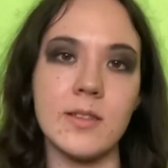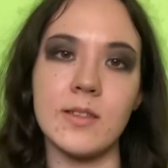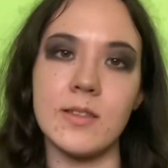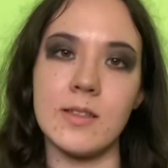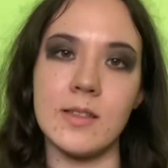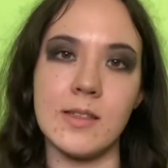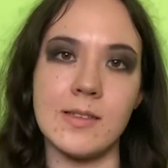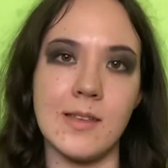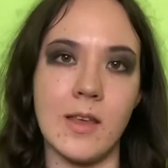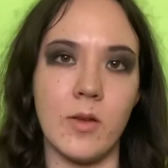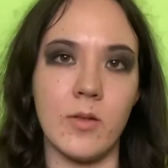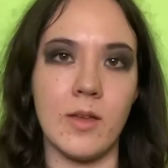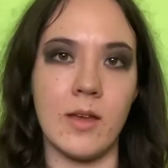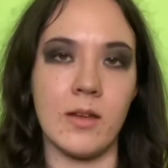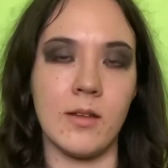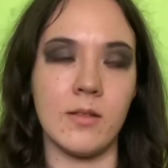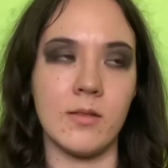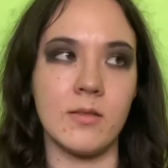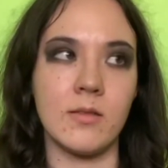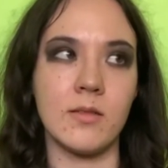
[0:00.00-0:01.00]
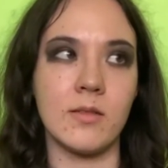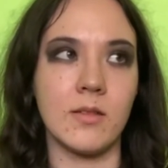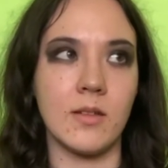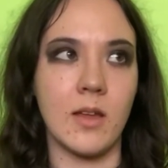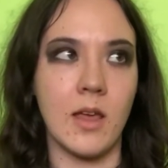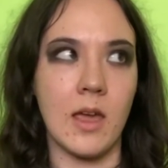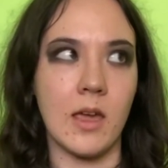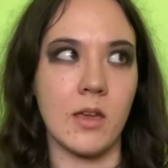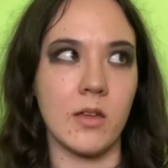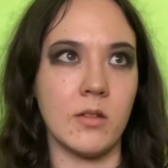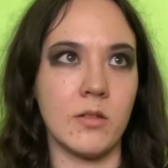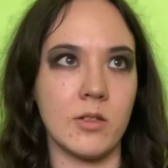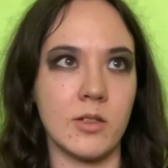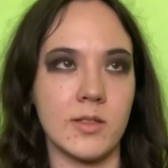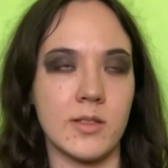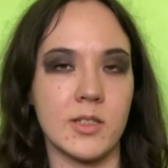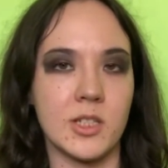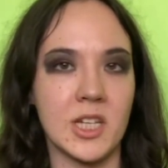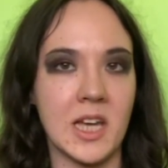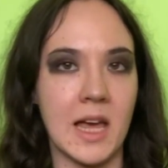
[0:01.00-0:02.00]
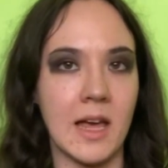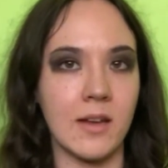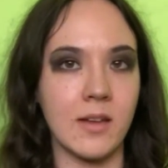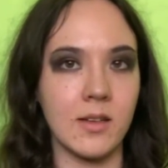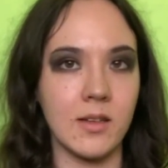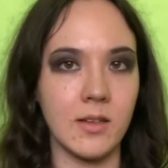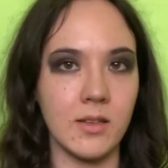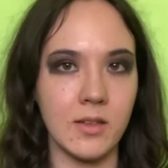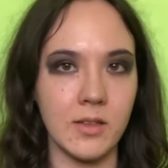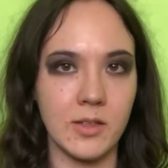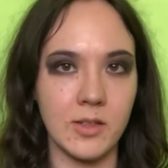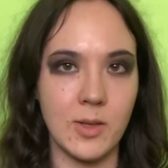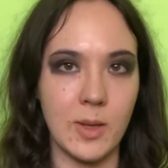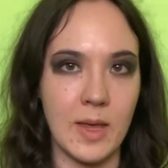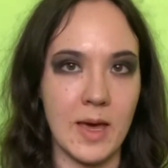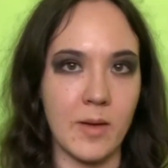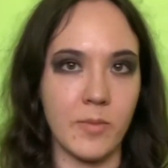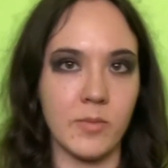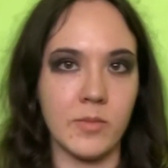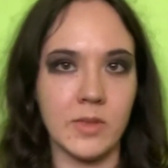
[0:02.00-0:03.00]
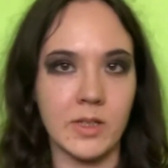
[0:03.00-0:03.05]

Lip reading: so then I can just chat to them